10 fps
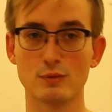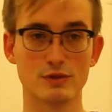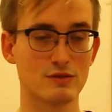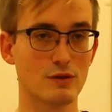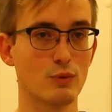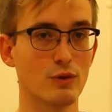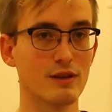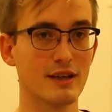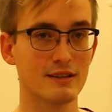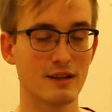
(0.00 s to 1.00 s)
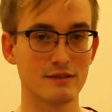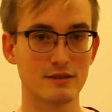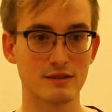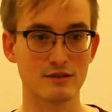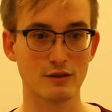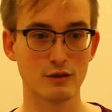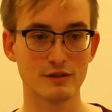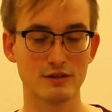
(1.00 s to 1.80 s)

which laid under the Soviet